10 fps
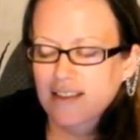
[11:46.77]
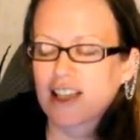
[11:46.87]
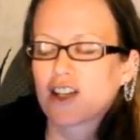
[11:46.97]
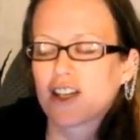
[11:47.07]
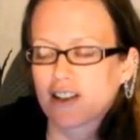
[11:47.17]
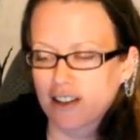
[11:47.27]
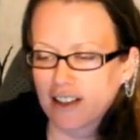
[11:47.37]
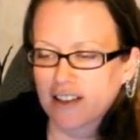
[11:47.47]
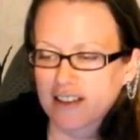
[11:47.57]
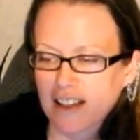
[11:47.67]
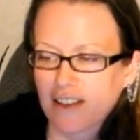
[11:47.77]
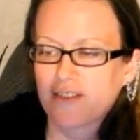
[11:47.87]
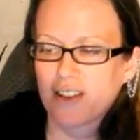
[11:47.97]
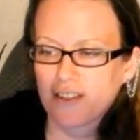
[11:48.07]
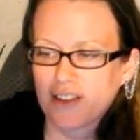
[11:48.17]
you could hurt
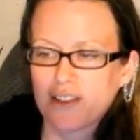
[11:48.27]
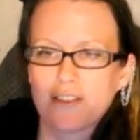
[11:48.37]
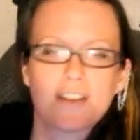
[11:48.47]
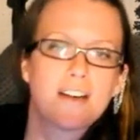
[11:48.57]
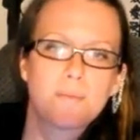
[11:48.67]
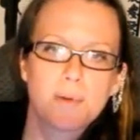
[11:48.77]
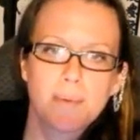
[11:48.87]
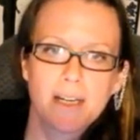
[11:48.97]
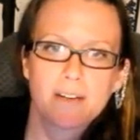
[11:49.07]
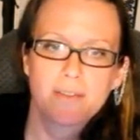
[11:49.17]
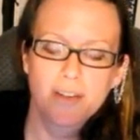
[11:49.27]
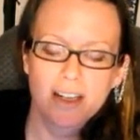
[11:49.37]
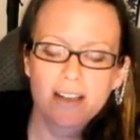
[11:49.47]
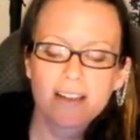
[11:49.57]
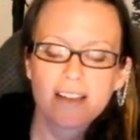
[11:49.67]
yourself if you aren't prepared
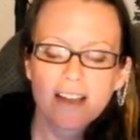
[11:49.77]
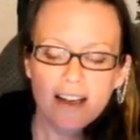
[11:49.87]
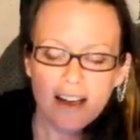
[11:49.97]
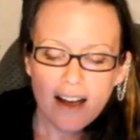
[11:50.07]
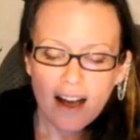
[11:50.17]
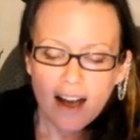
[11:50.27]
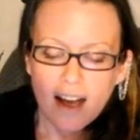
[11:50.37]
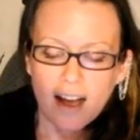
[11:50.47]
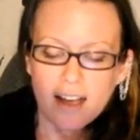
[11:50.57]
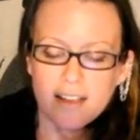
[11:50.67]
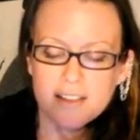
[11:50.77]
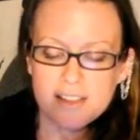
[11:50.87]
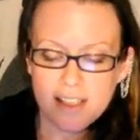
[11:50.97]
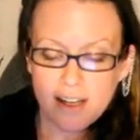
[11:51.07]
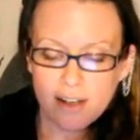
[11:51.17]
for it.
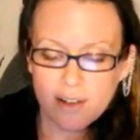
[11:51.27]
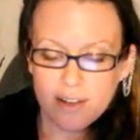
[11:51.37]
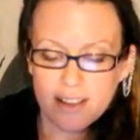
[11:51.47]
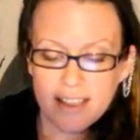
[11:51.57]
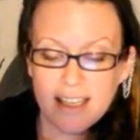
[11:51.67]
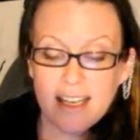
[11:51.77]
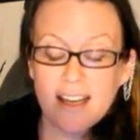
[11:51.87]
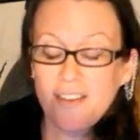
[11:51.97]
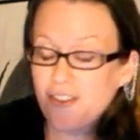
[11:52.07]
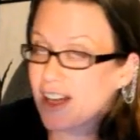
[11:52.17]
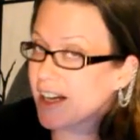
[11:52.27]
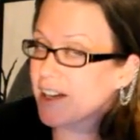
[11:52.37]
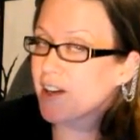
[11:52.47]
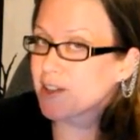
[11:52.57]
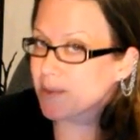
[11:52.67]
So if
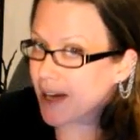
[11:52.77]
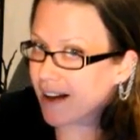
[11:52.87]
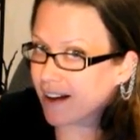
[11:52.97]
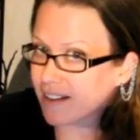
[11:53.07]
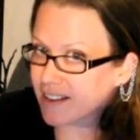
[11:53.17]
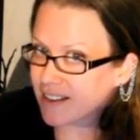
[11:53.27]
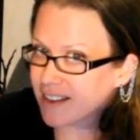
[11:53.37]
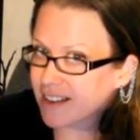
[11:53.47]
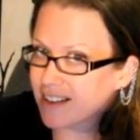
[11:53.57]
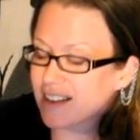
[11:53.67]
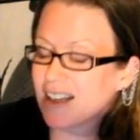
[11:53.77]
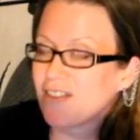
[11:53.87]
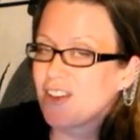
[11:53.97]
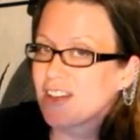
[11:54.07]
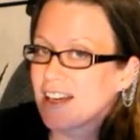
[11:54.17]
it goes well,
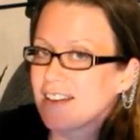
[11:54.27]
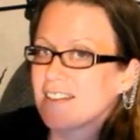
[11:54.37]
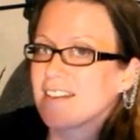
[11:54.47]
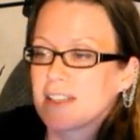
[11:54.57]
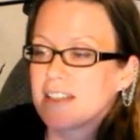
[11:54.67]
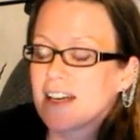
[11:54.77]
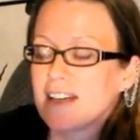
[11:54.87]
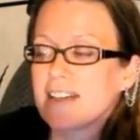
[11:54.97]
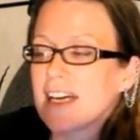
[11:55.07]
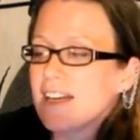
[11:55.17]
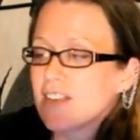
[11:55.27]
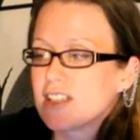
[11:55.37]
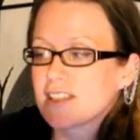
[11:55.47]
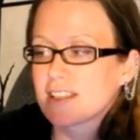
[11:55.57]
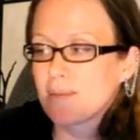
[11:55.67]
if you get not
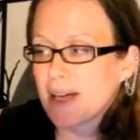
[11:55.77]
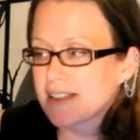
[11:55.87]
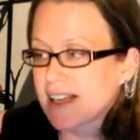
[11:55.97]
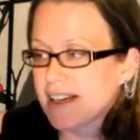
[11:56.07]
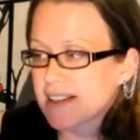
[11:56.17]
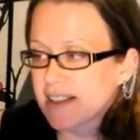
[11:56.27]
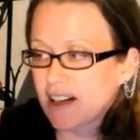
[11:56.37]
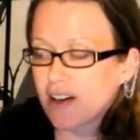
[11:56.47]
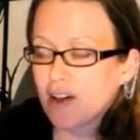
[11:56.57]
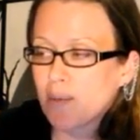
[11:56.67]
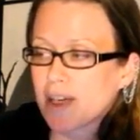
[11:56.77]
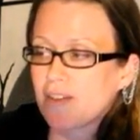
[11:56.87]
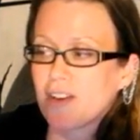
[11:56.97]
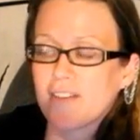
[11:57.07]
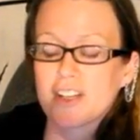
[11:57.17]
even just the best case scenario, but
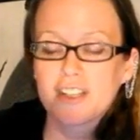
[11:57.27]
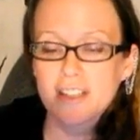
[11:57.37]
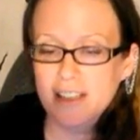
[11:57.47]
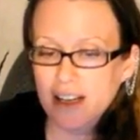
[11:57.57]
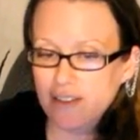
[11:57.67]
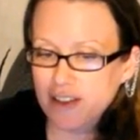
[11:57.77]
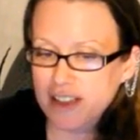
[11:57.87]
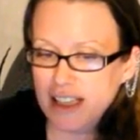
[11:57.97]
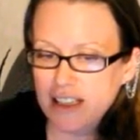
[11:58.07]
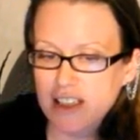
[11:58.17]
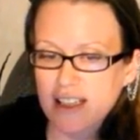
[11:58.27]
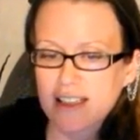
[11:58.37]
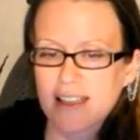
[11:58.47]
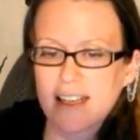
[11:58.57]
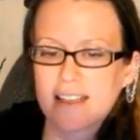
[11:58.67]
if you have a good
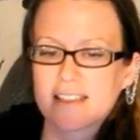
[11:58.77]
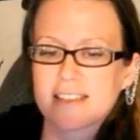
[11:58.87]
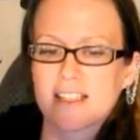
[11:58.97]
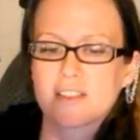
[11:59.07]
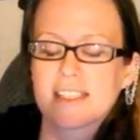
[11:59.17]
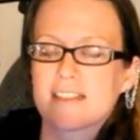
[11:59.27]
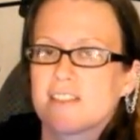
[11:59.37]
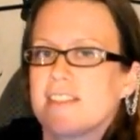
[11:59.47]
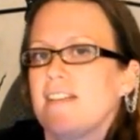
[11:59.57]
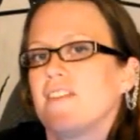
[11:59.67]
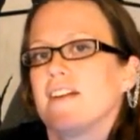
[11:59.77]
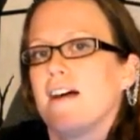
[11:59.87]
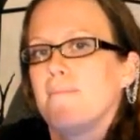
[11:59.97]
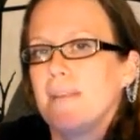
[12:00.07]
conversation and it sounds like there's even a